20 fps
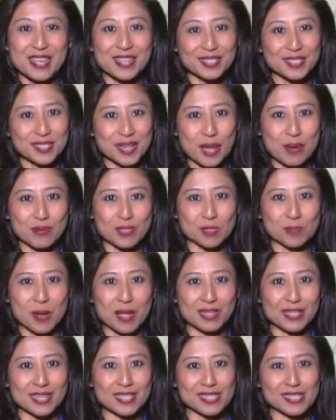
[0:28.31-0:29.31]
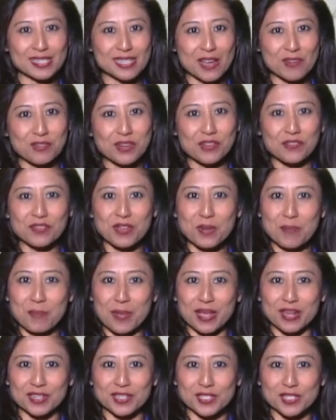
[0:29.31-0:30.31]
Today we spotlight several
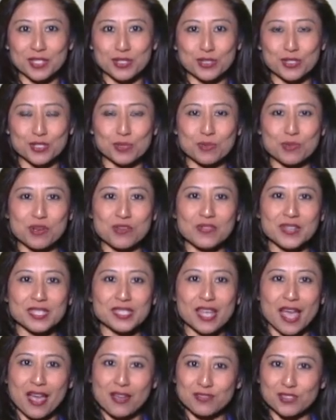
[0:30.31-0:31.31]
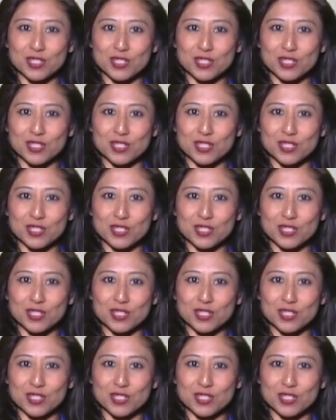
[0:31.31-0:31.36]
filmmakers whose movies have